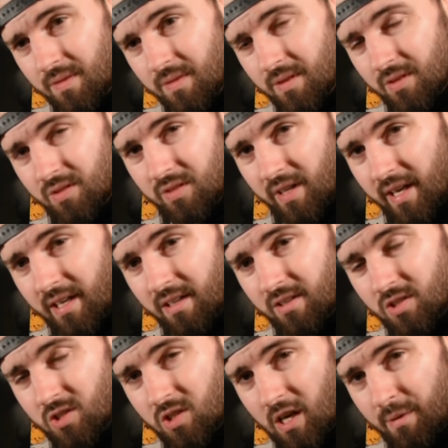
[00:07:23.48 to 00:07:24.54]
this nine
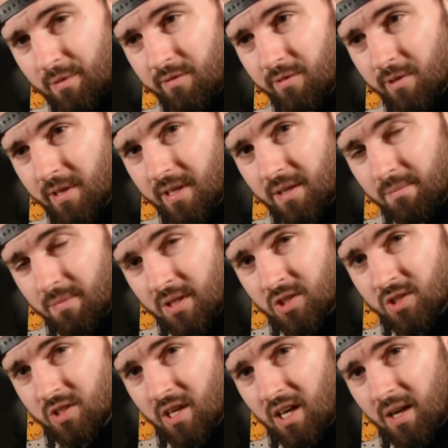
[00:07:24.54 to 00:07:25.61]
inch Harbor Freight
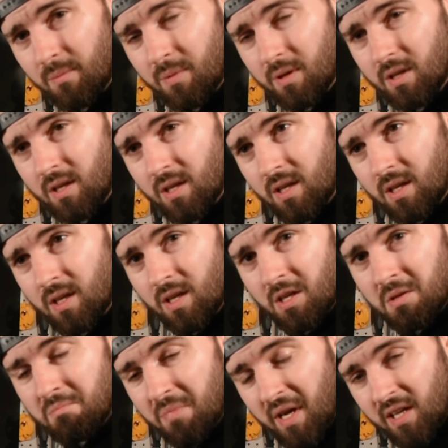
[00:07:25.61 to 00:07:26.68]
benchtop
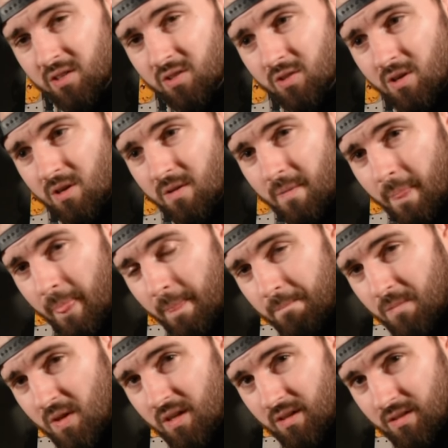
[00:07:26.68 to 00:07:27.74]
bandsaw
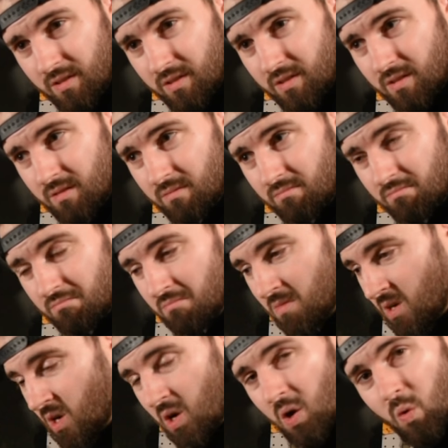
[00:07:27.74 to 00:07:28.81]
is
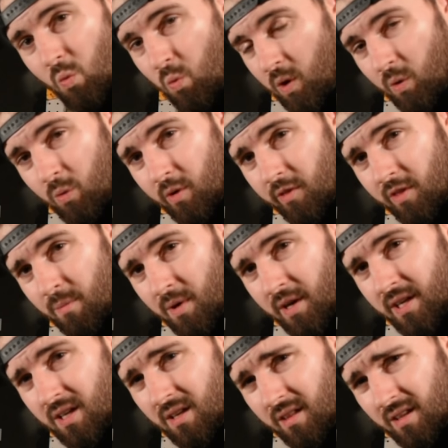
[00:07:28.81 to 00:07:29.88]
well worth the
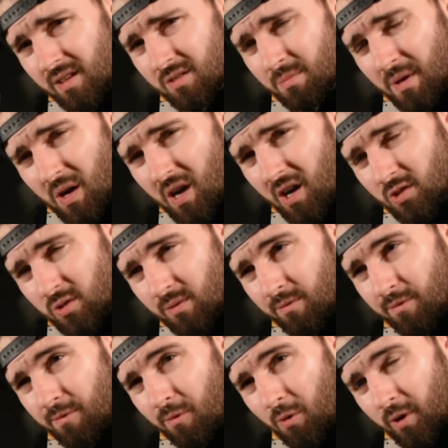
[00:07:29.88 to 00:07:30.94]
money. I think it's about one hundred
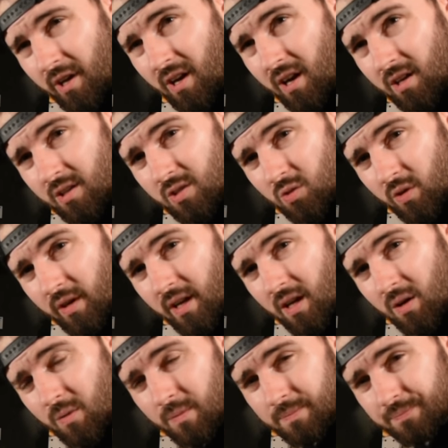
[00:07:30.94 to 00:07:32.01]
forty dollars right
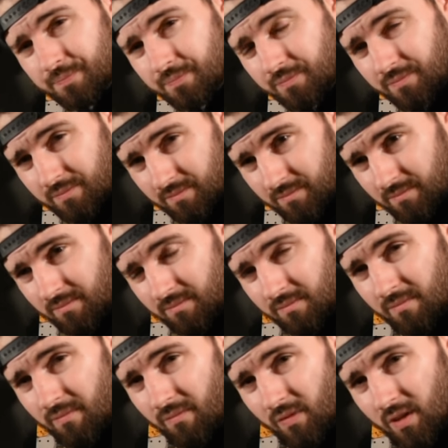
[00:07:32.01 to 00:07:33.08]
now
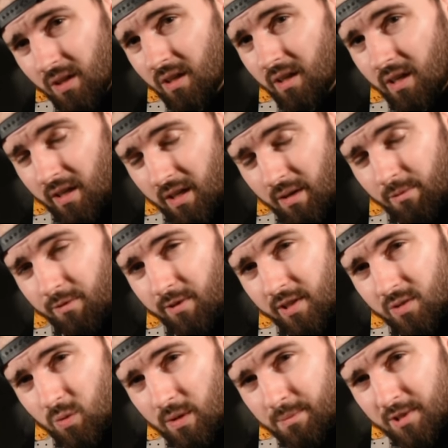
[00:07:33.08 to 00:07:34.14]
uh, on Harbor
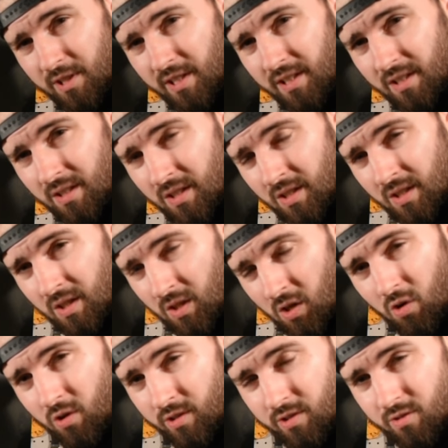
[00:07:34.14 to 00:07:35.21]
Freight's website
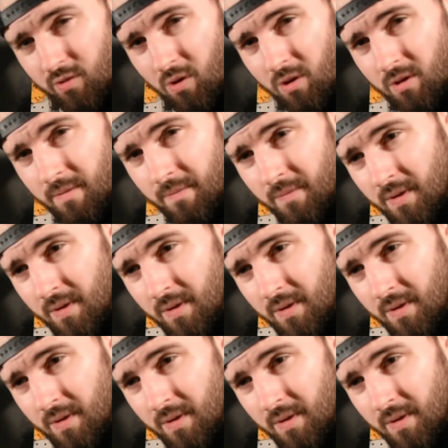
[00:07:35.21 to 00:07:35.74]
or in store.